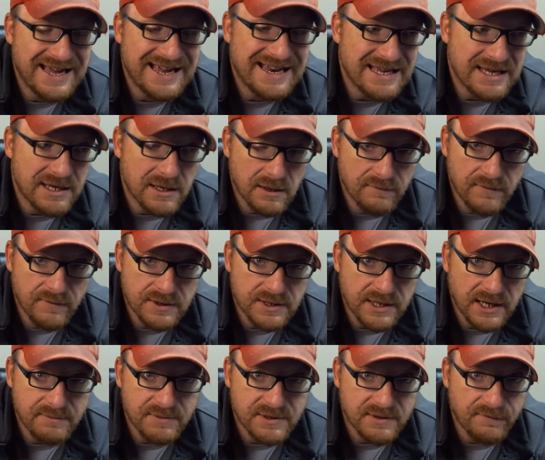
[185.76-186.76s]
any of the
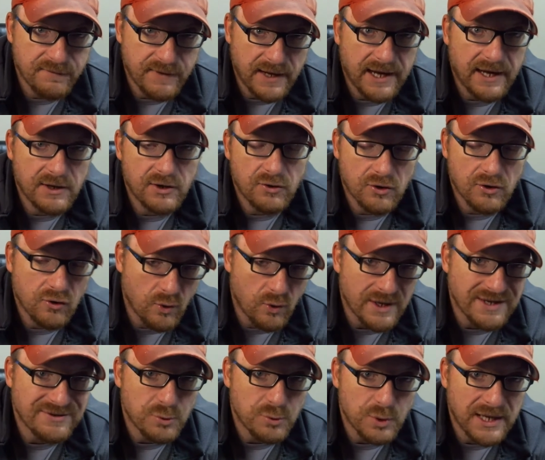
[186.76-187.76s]
types of fat, you're
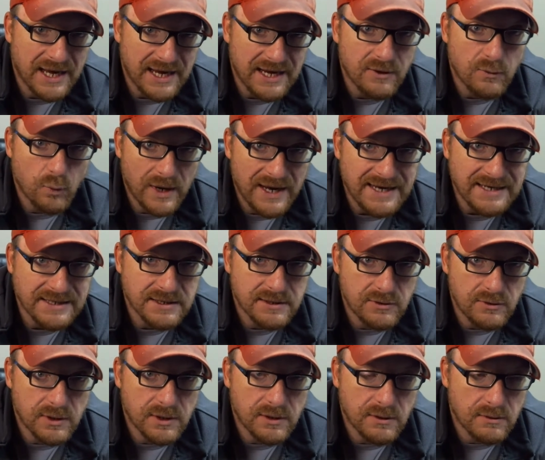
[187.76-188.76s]
going to gain weight.
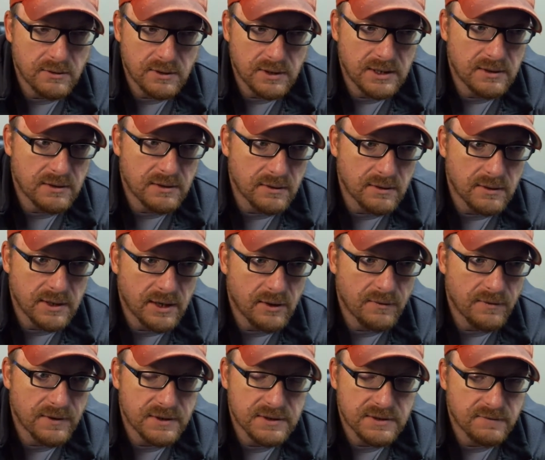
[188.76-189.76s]
You can eat the
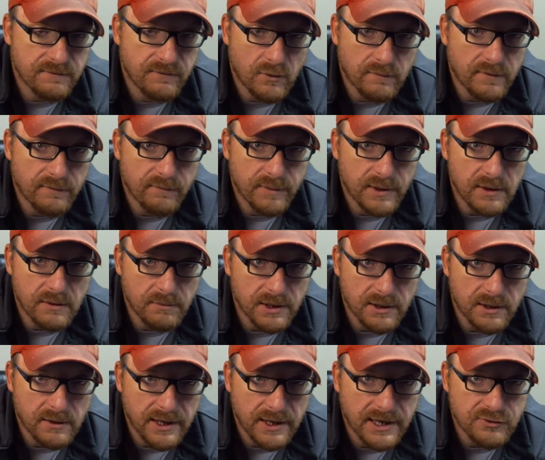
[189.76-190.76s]
healthiest form of peanut
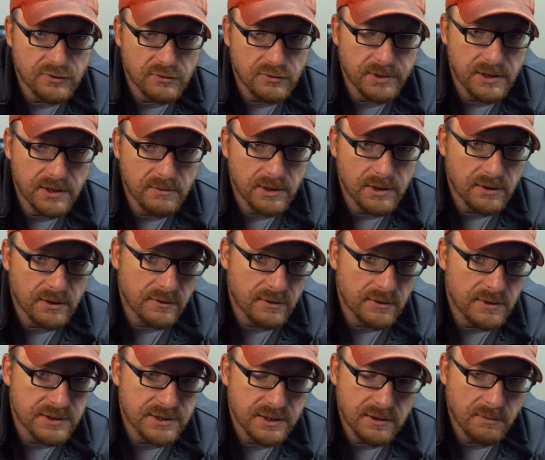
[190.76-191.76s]
butter, natural peanut butter
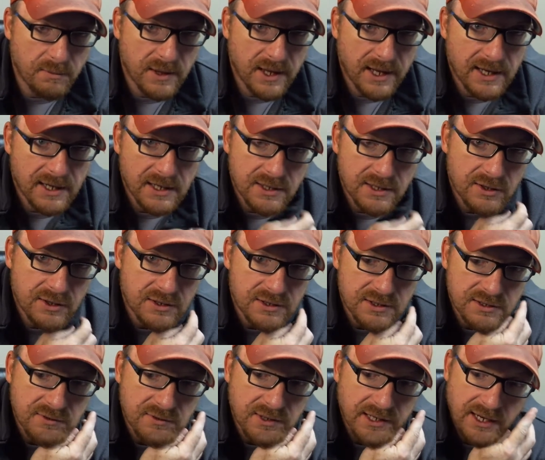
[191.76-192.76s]
there is on the planet, and you can
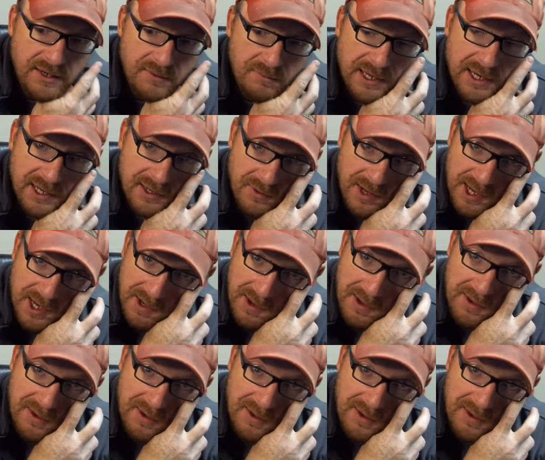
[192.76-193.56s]
still gain body weight.